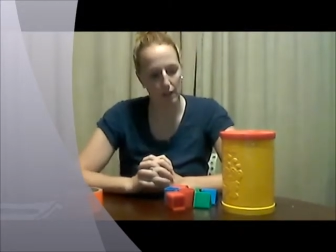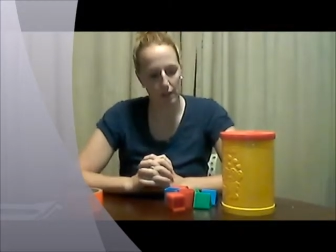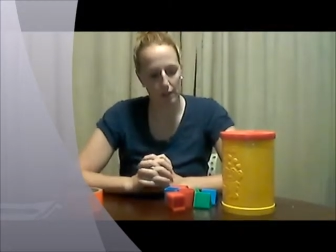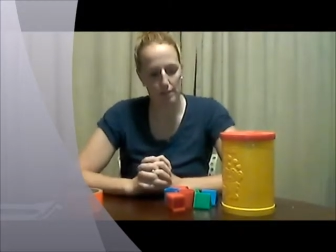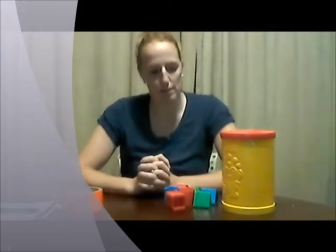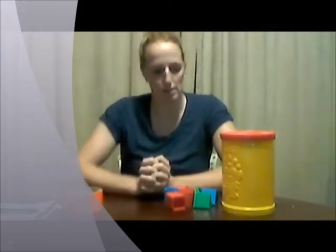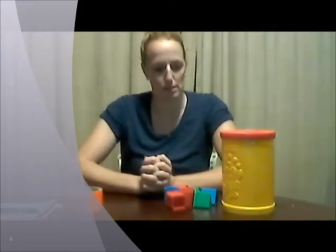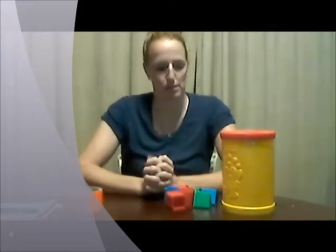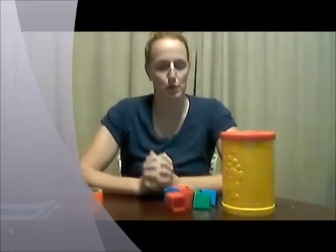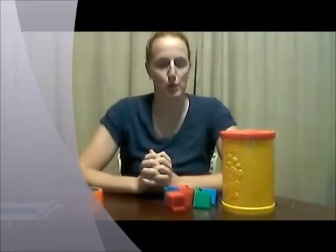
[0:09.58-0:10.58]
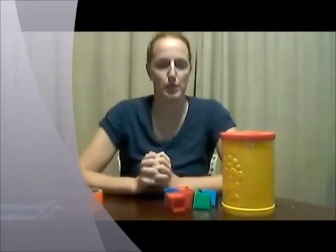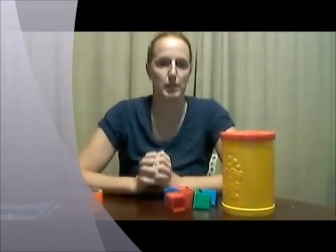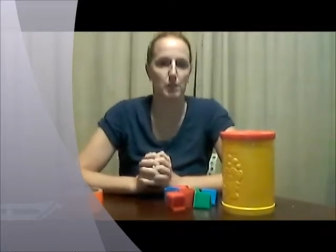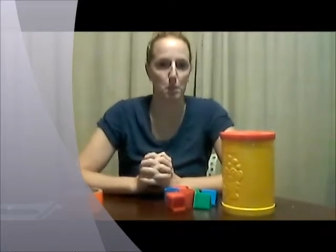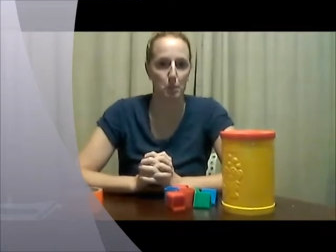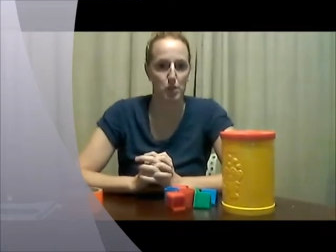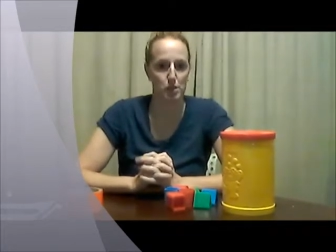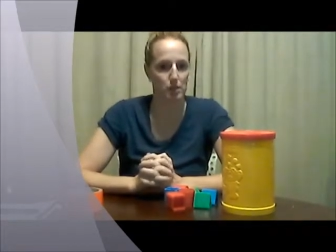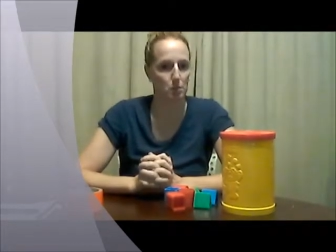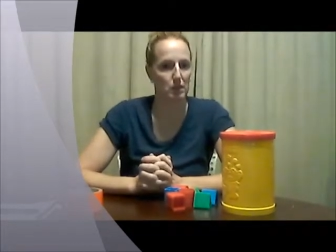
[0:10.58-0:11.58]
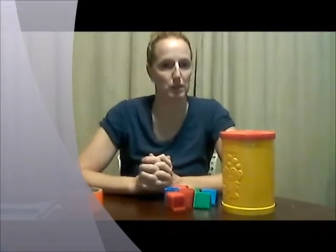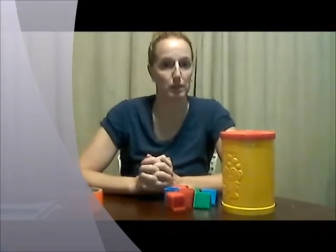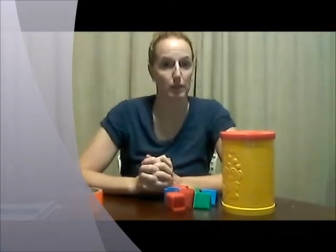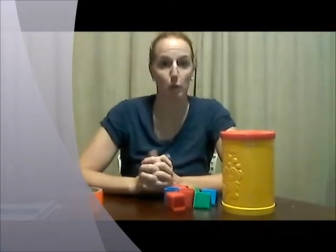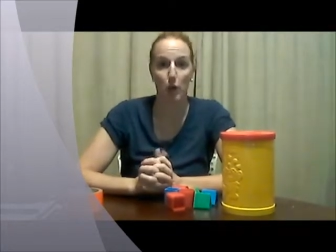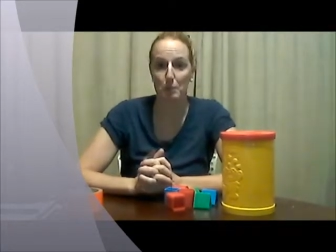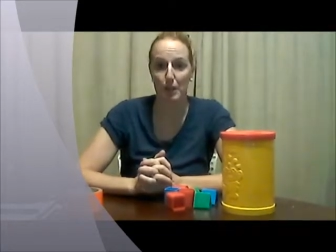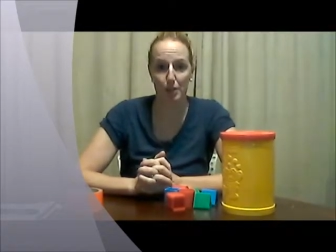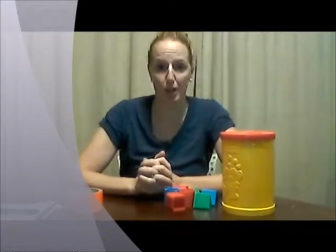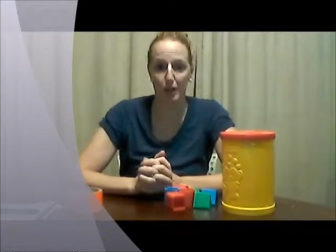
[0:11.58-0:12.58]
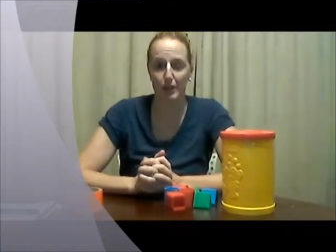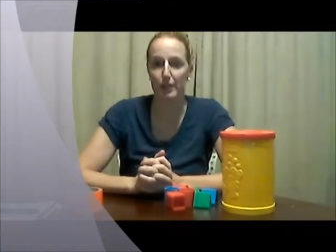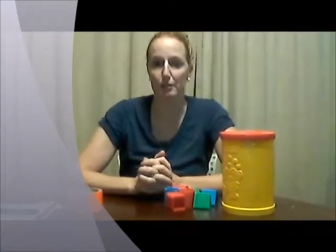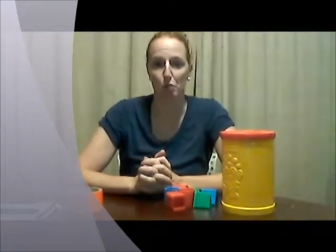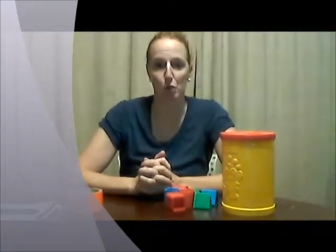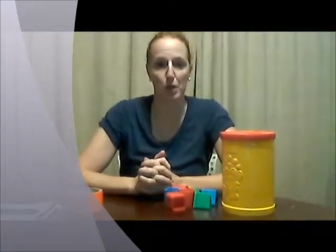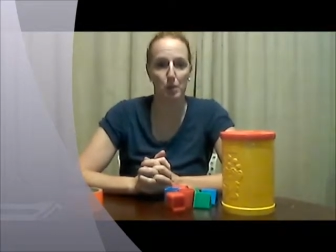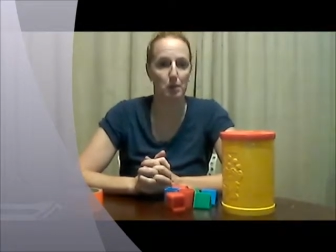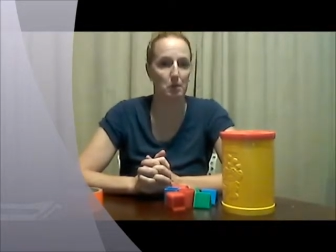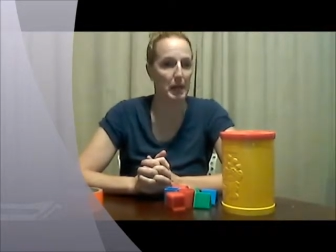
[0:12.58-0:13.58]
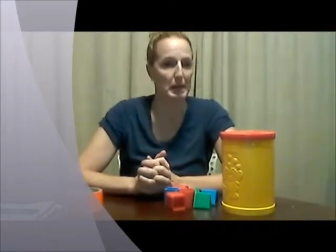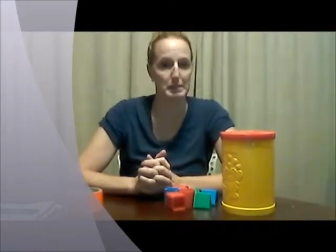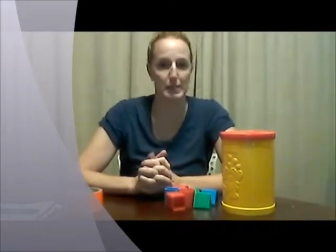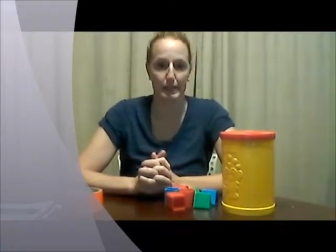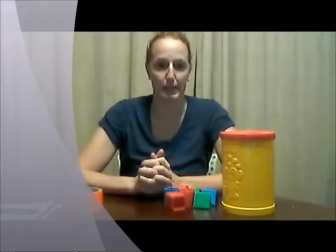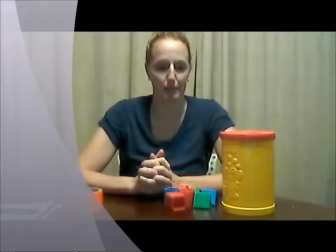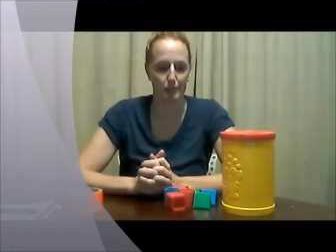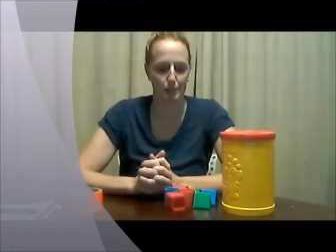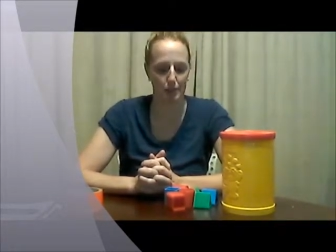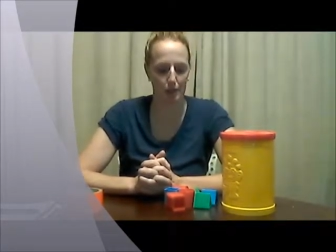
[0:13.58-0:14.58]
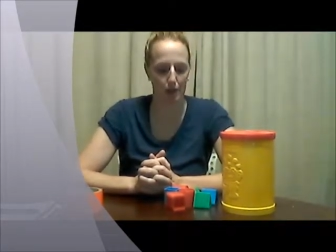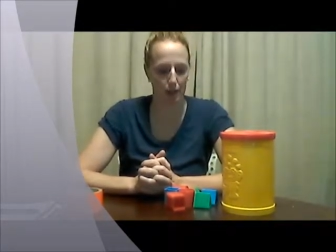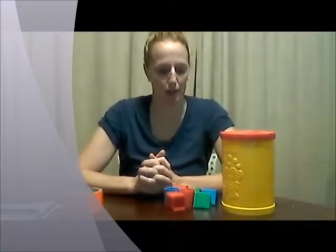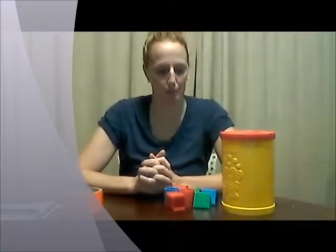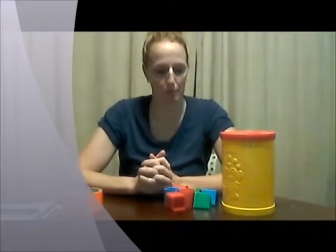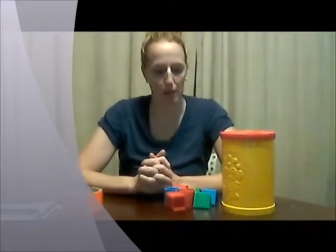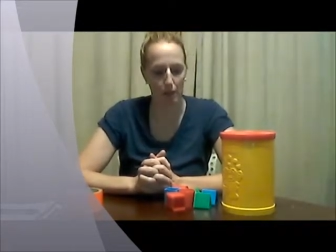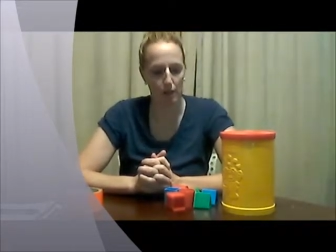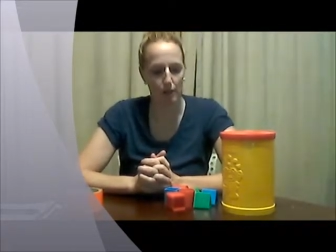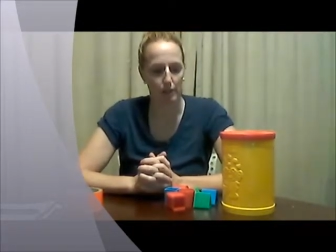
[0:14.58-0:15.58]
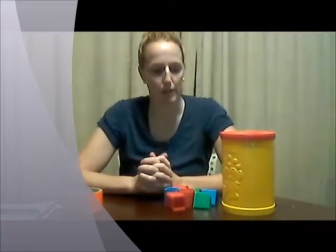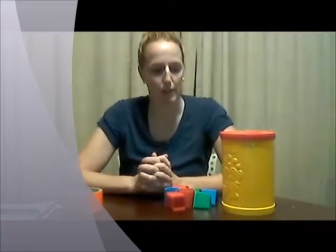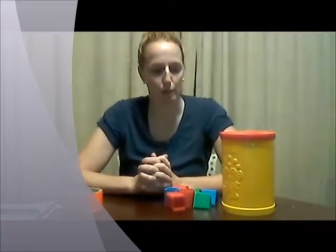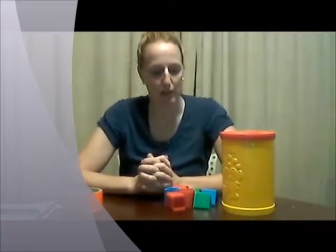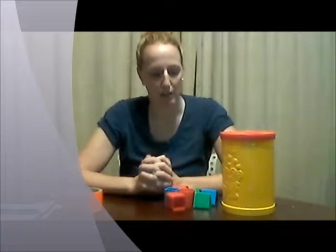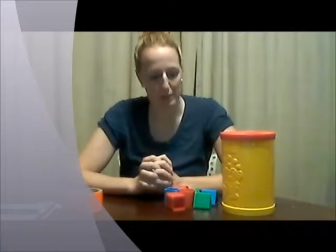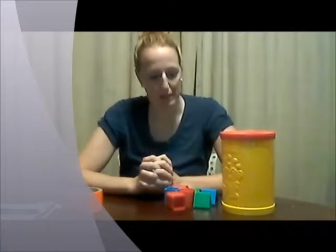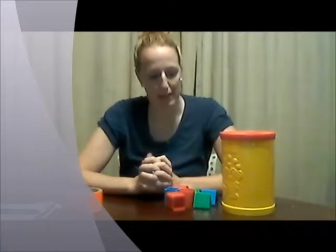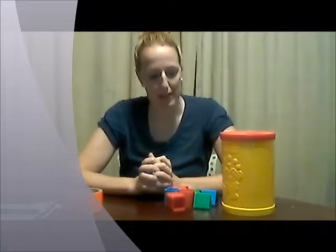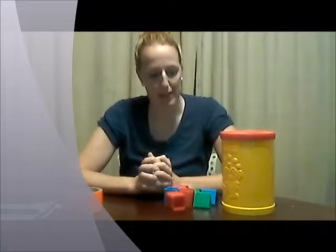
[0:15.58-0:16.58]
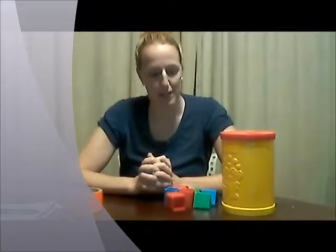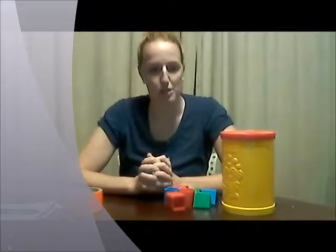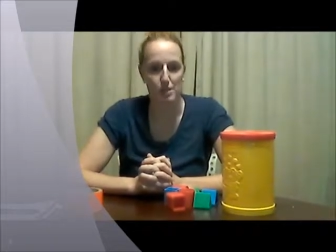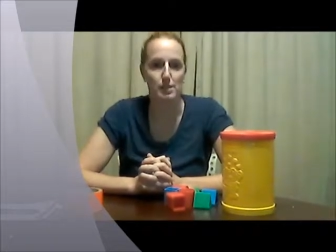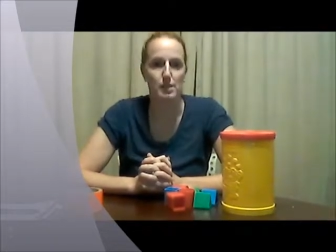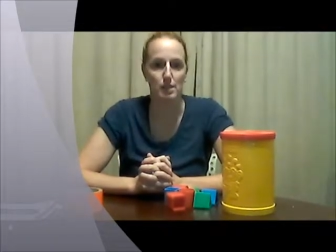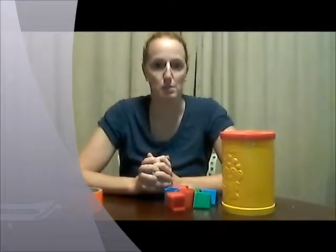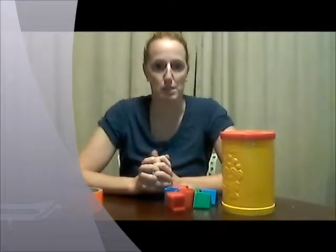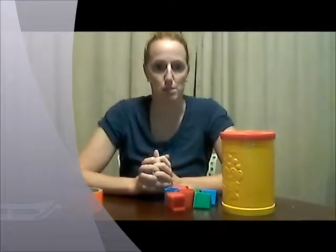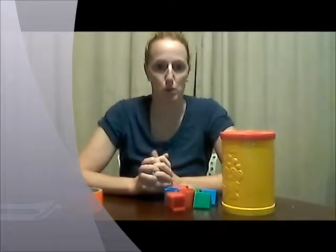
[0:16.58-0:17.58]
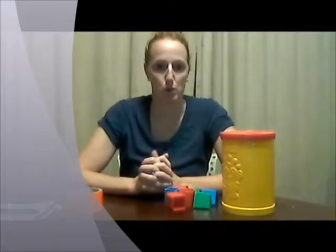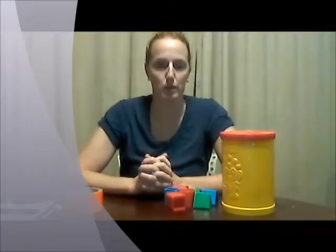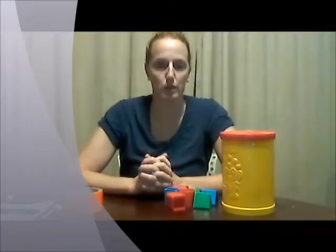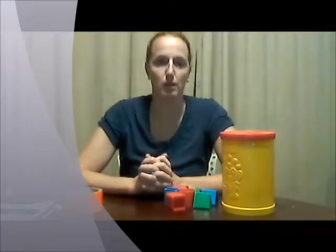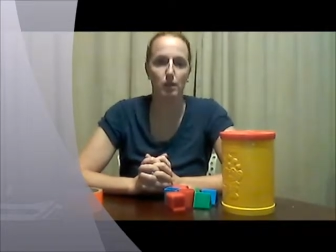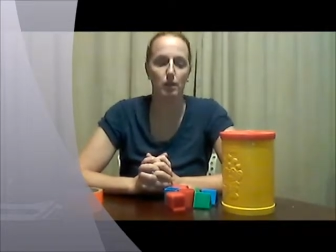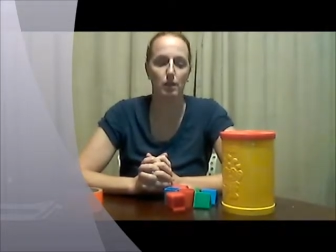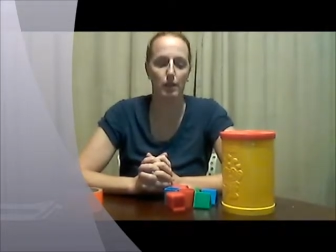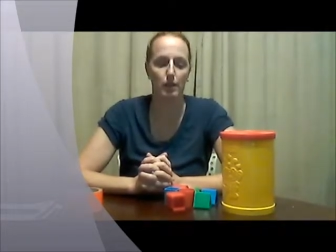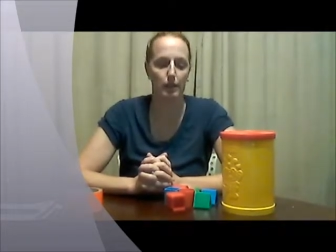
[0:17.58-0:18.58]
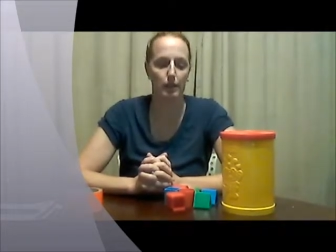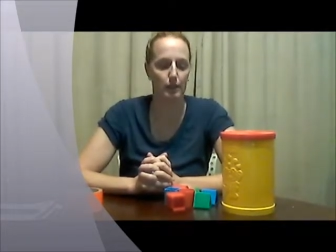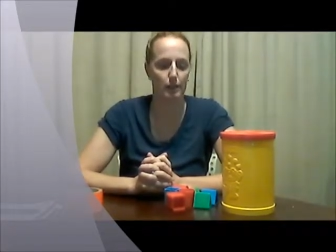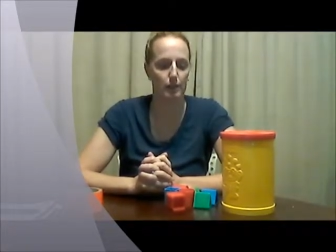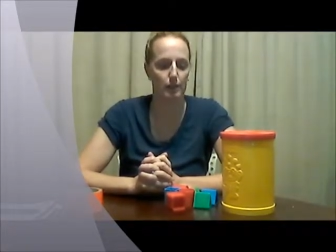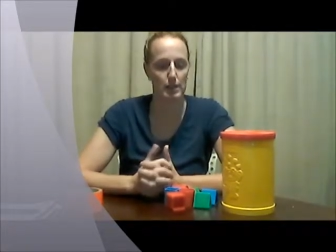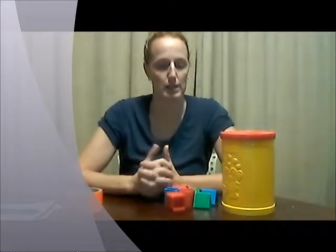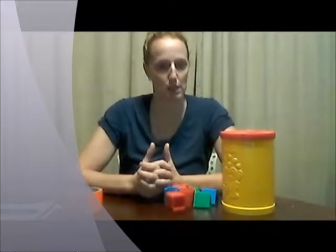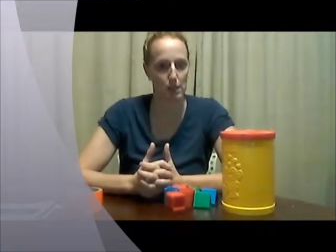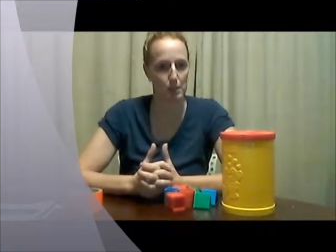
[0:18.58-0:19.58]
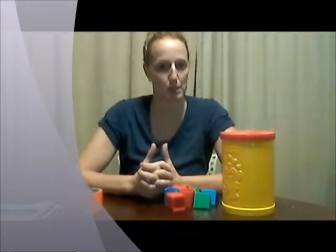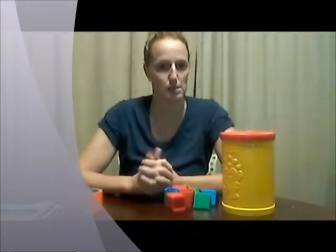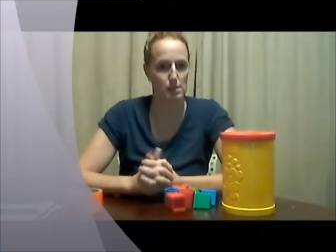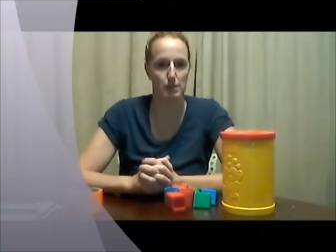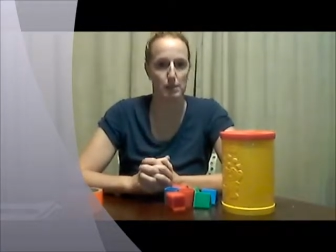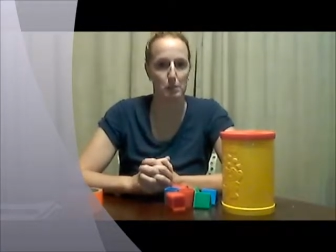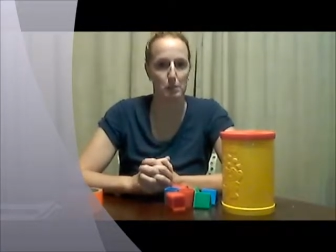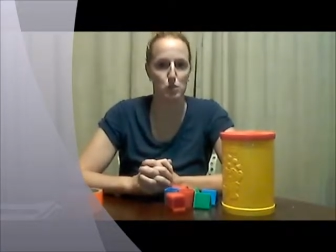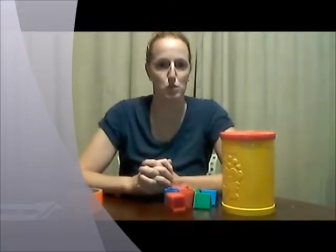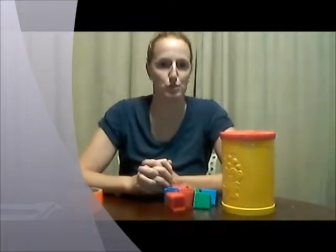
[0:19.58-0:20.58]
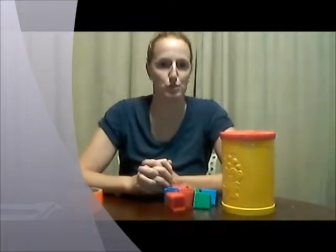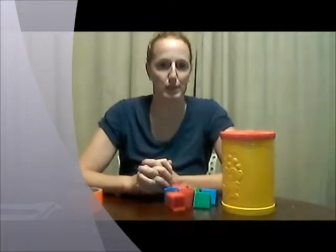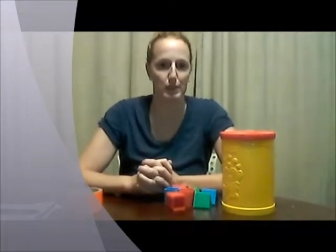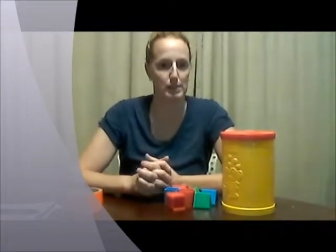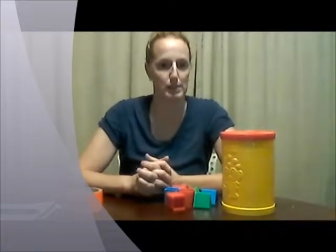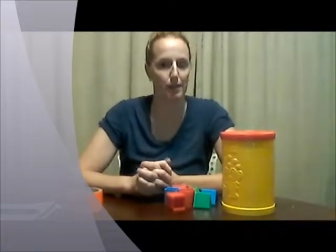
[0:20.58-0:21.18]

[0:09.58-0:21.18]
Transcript: This is a toy that can be purchased at places like Walmart or Target for $8 to $10. The recommended age is 6 months old, and the nice thing about this is it can be used for kids